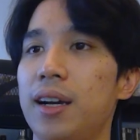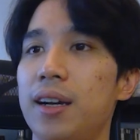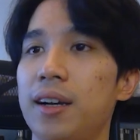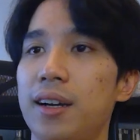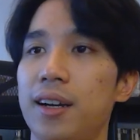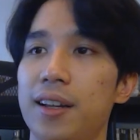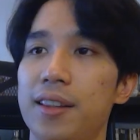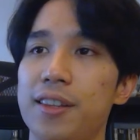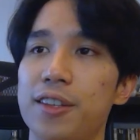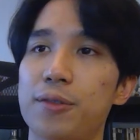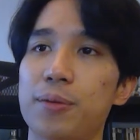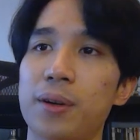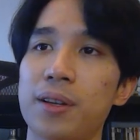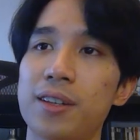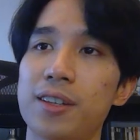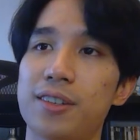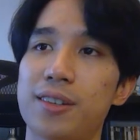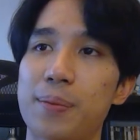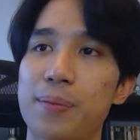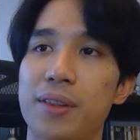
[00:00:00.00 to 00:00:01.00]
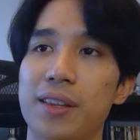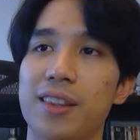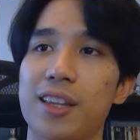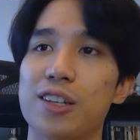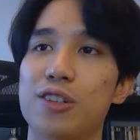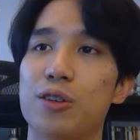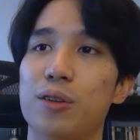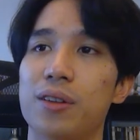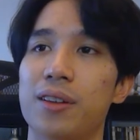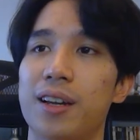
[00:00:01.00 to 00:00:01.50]
This one is something that
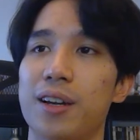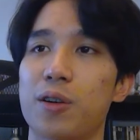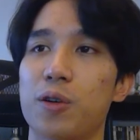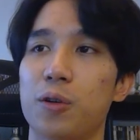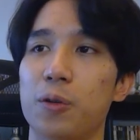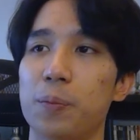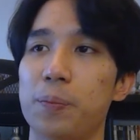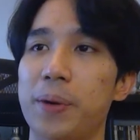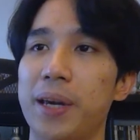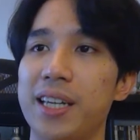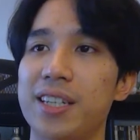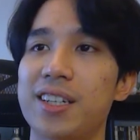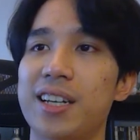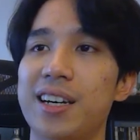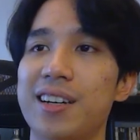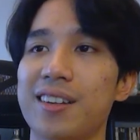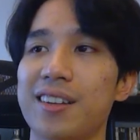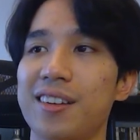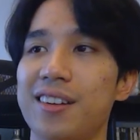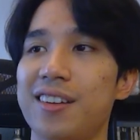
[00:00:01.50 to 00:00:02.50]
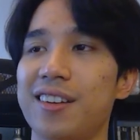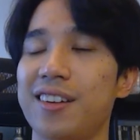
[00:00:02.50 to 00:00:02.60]
Joel and I called PAJAC.